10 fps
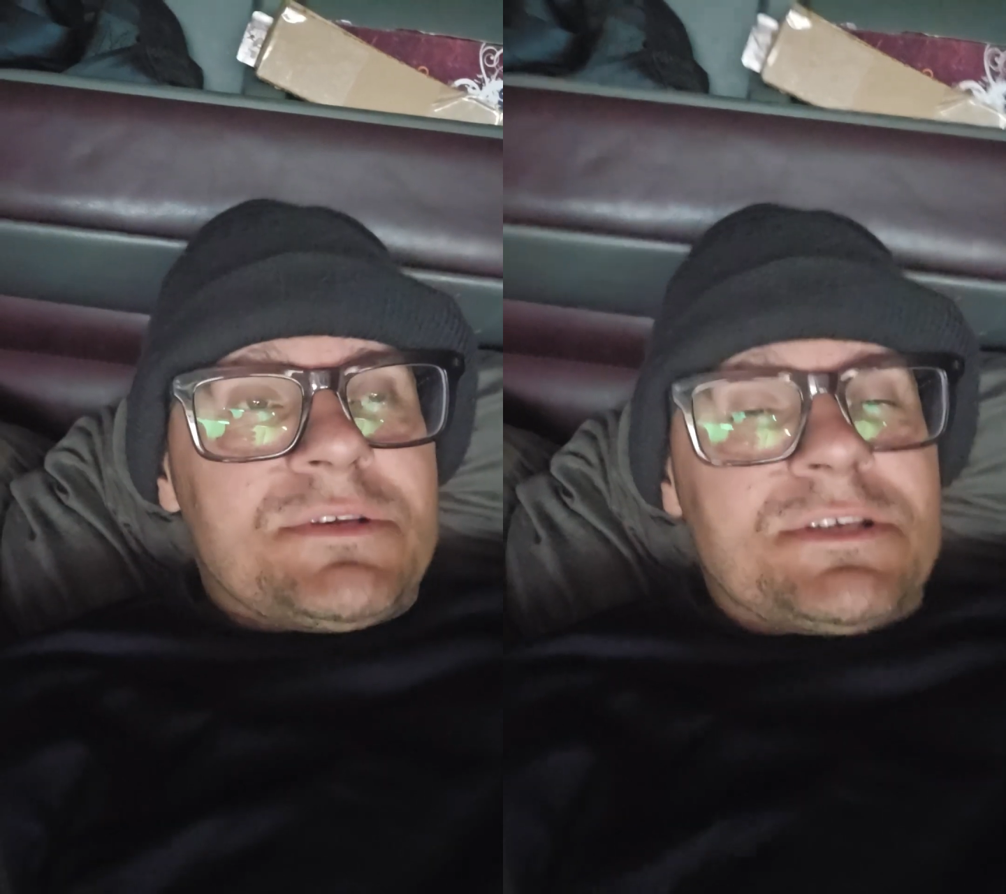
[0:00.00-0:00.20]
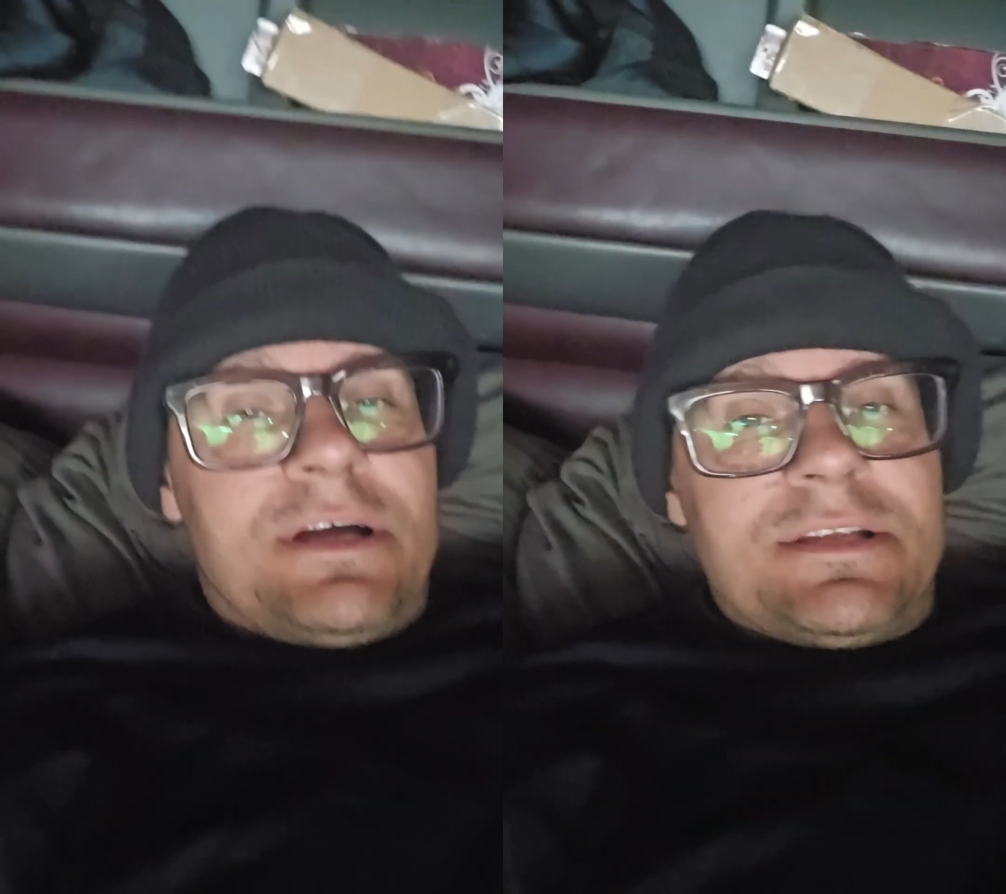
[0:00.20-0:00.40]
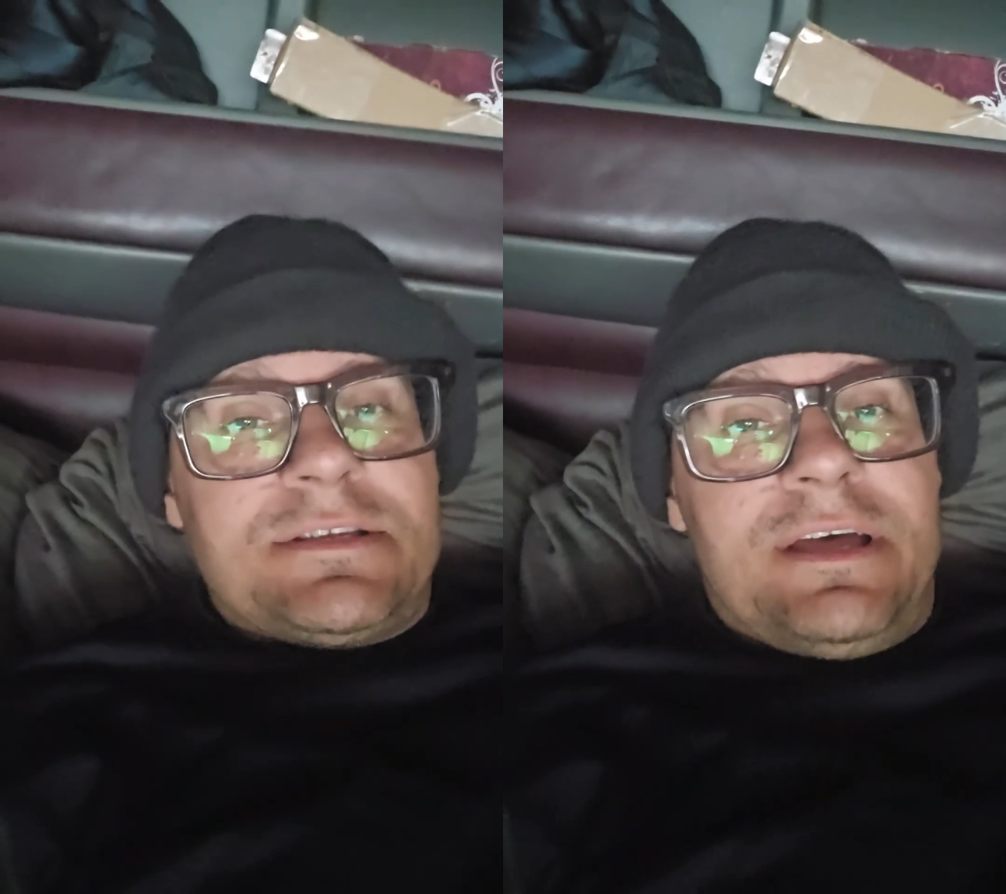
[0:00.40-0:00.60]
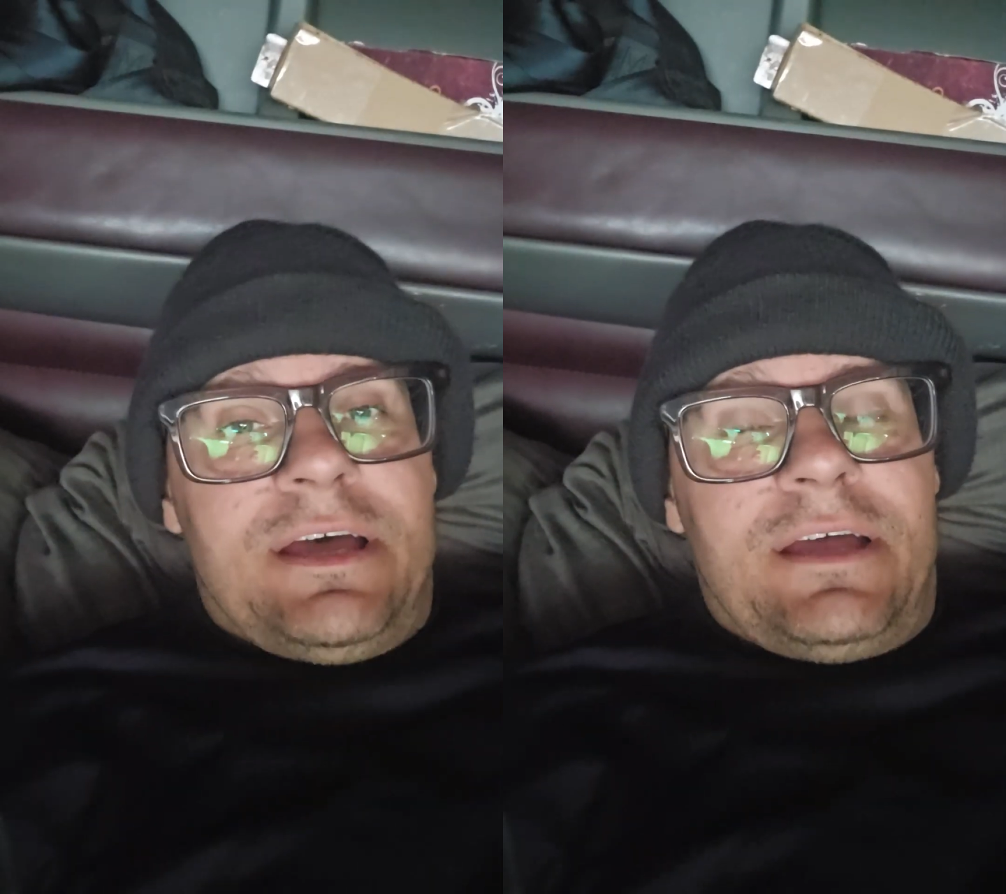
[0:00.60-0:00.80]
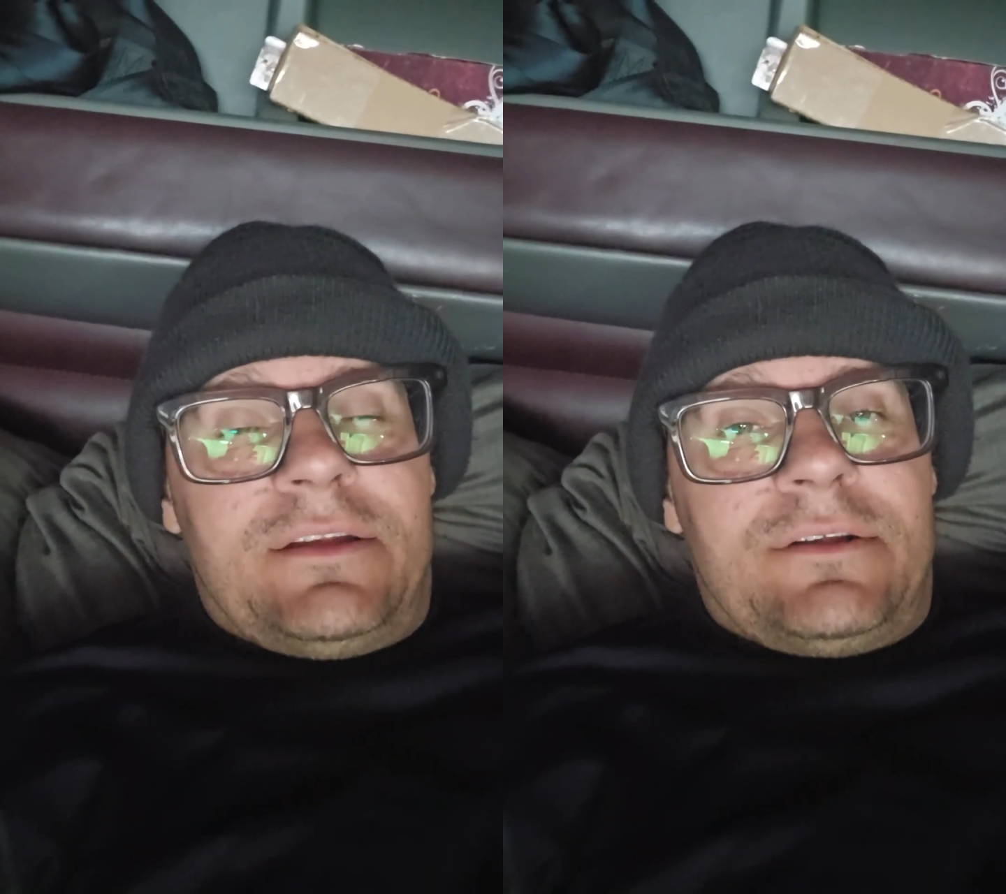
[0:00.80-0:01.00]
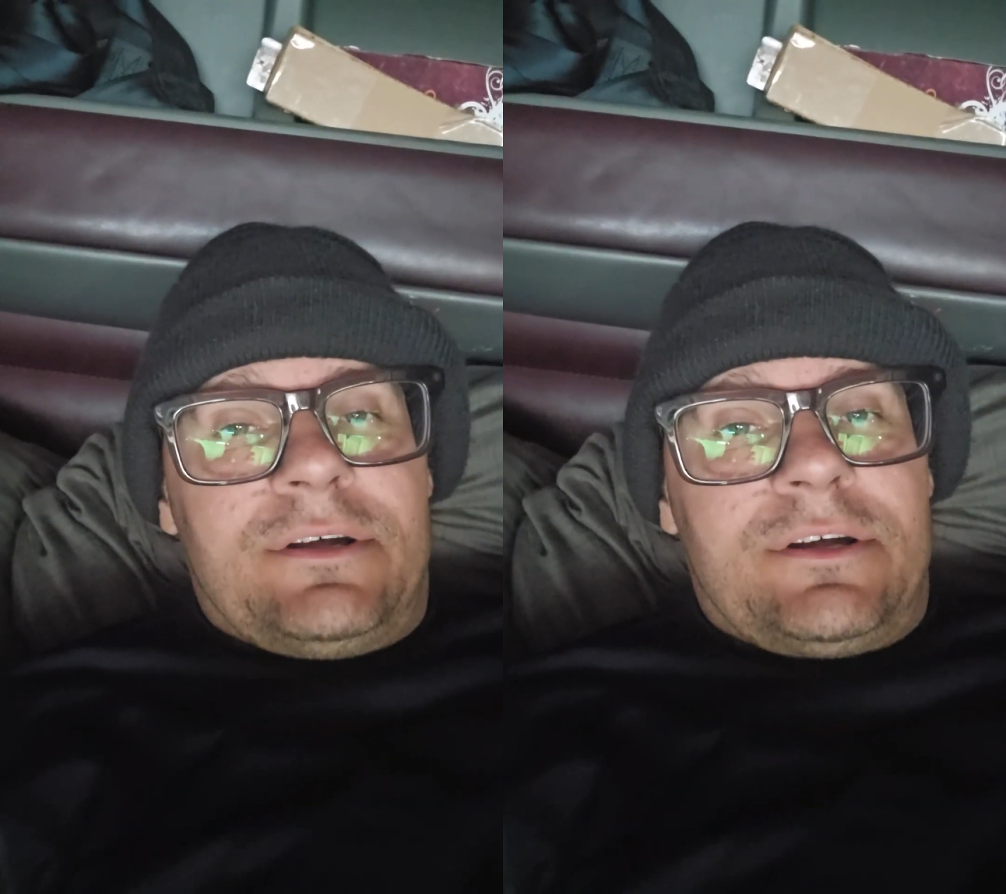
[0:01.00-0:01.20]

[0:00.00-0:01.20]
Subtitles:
besides that,